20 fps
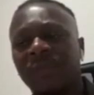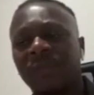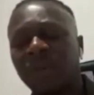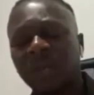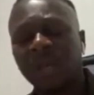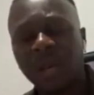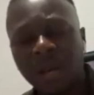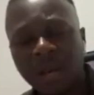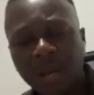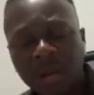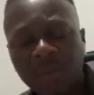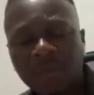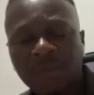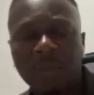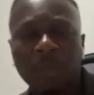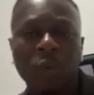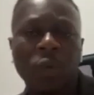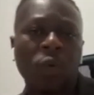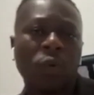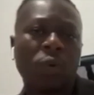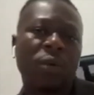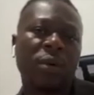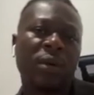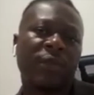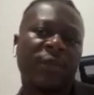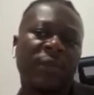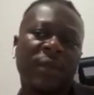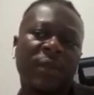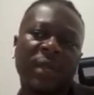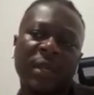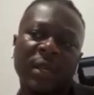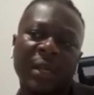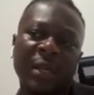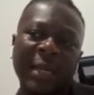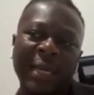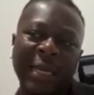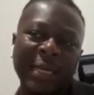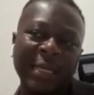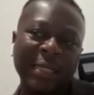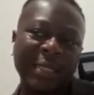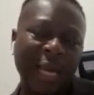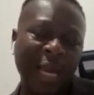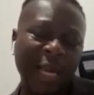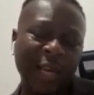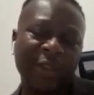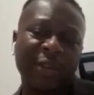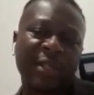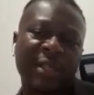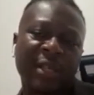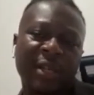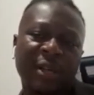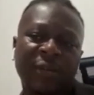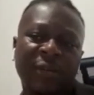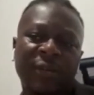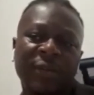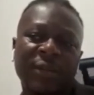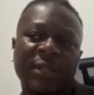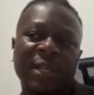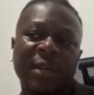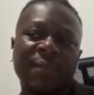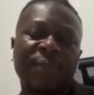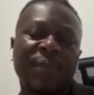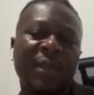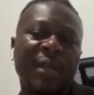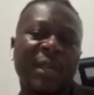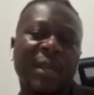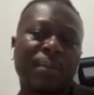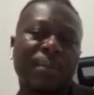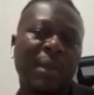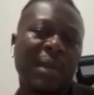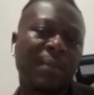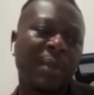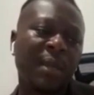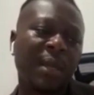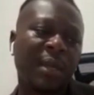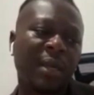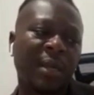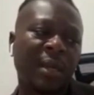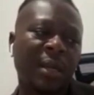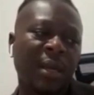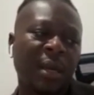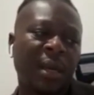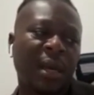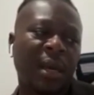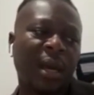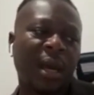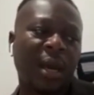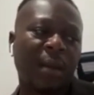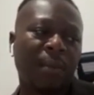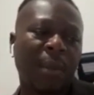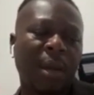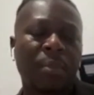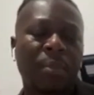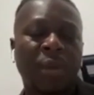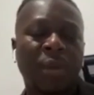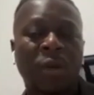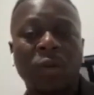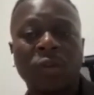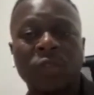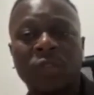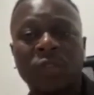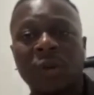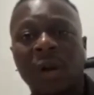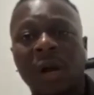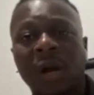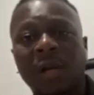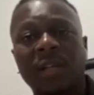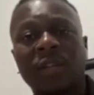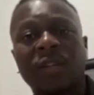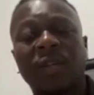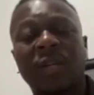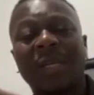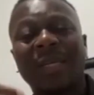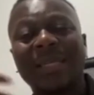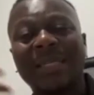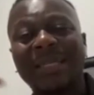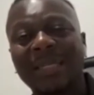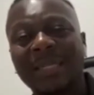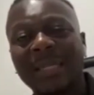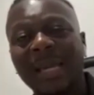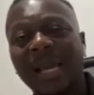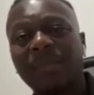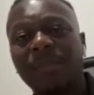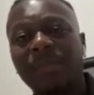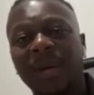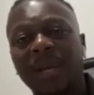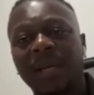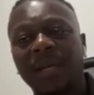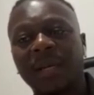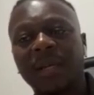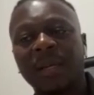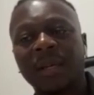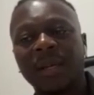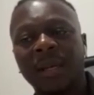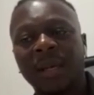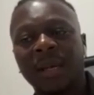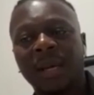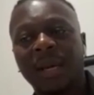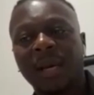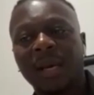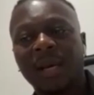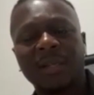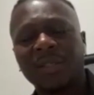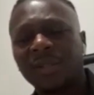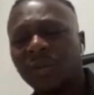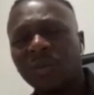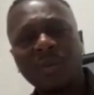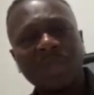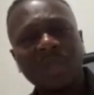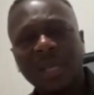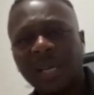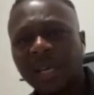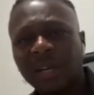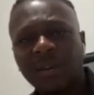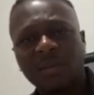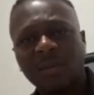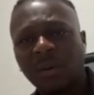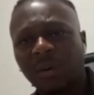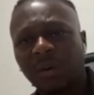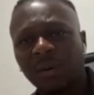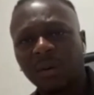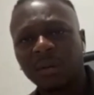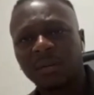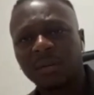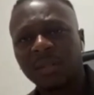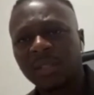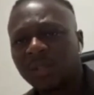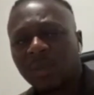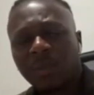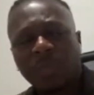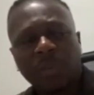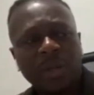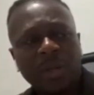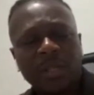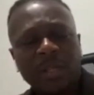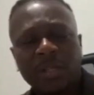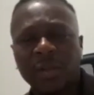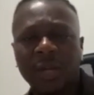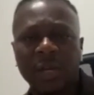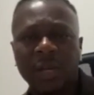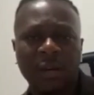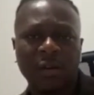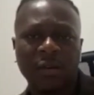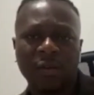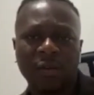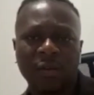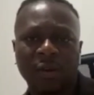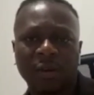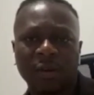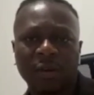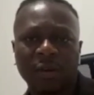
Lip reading: can learn from core, if you can tag yourself to something that maybe might be close to your heart and you can understand better, don't get it wrong. There's no point in you getting it wrong.